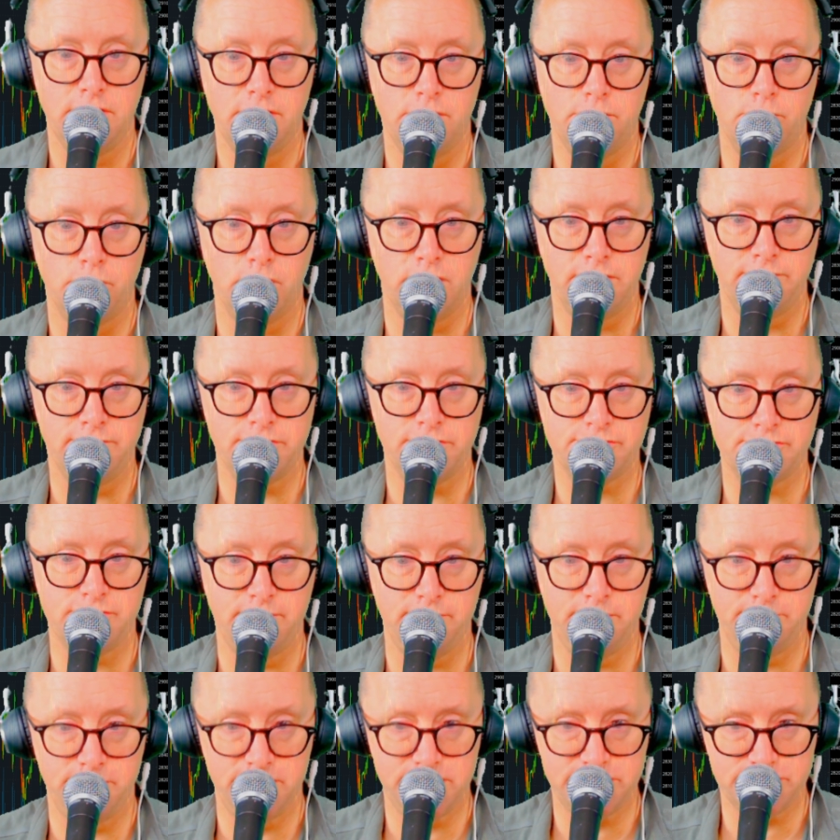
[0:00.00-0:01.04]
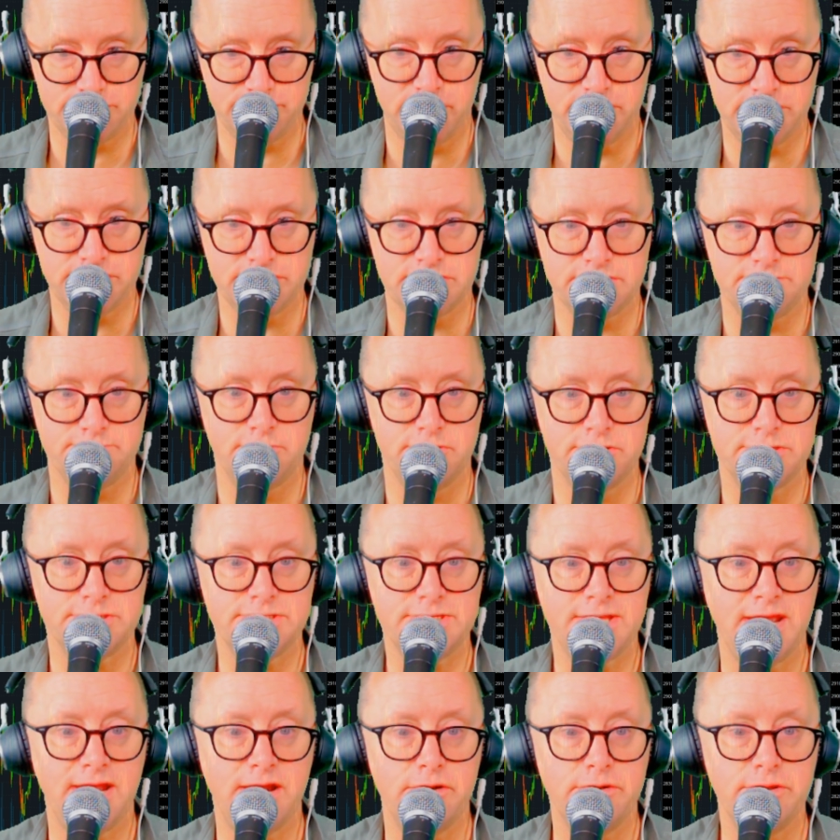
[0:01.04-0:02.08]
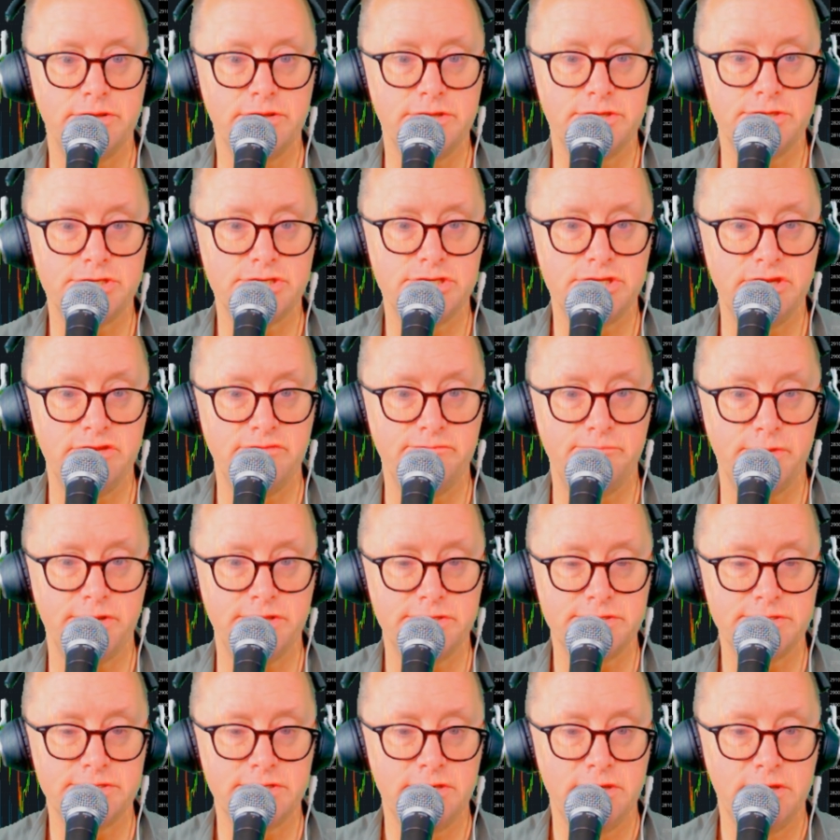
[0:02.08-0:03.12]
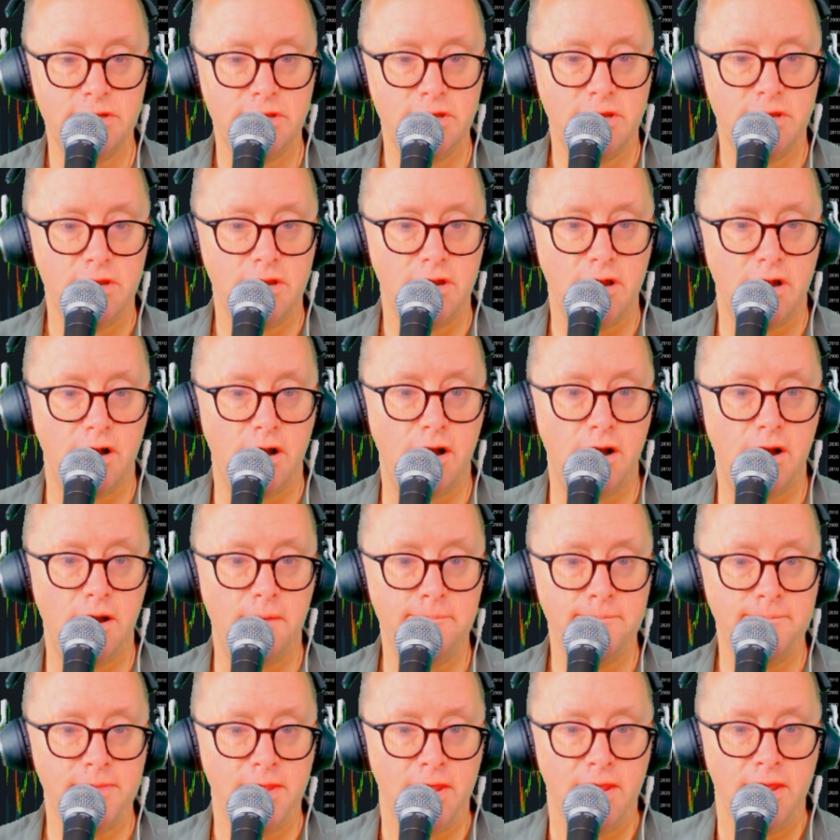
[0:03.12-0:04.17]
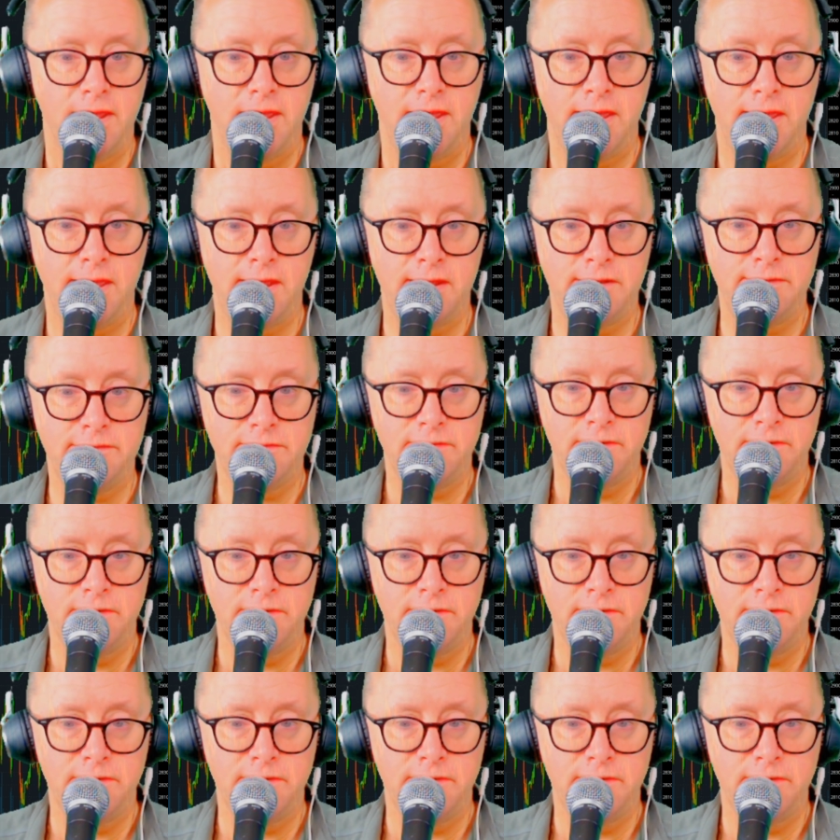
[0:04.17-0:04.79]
one of the Trump administration's most touted achievements. And